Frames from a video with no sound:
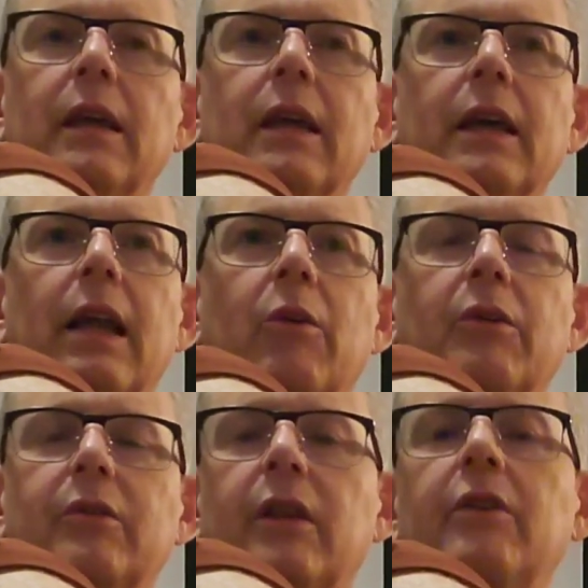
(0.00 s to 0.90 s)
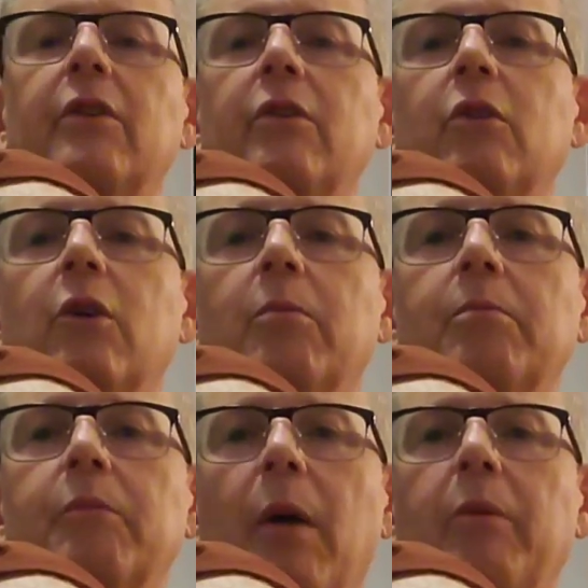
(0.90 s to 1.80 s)
And I'll continue to do them
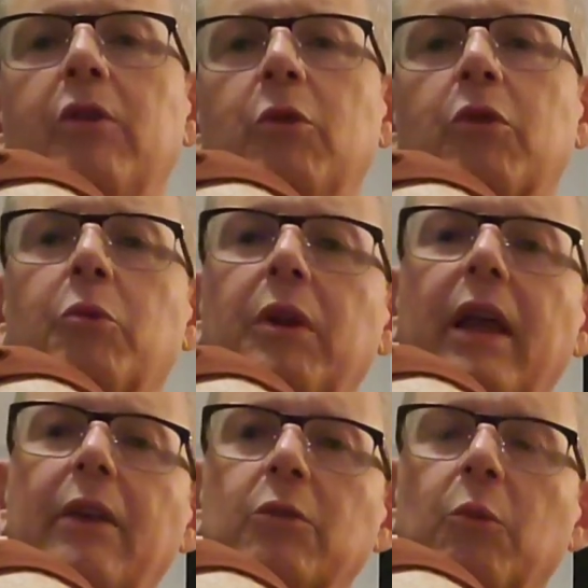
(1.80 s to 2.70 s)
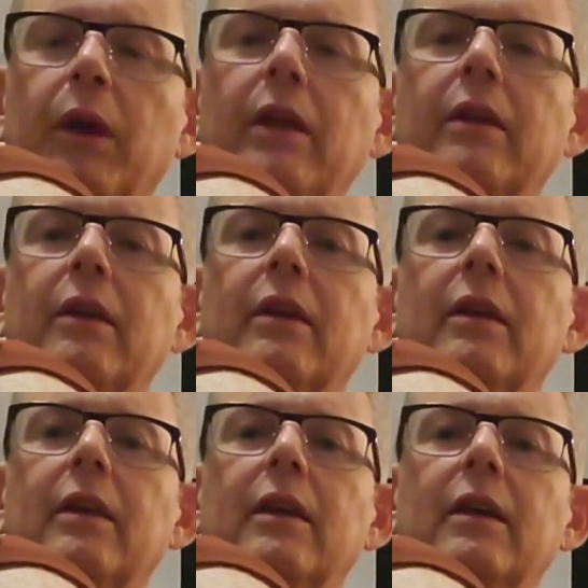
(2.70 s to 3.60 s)
probably 2 or 3 days a week
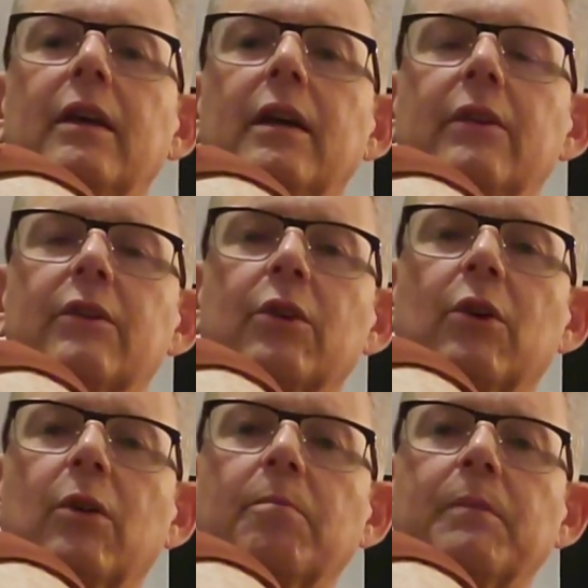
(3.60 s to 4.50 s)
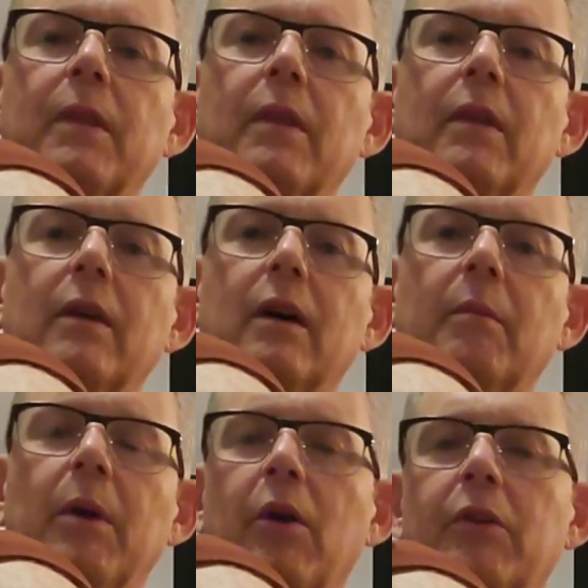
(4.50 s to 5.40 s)
until
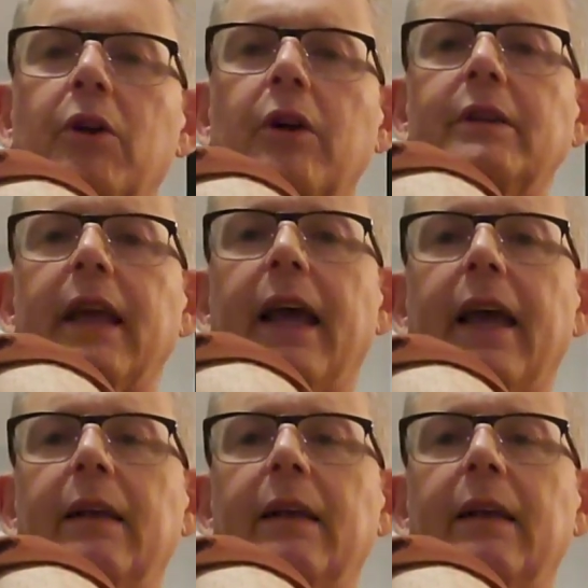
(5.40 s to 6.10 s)
marathon day,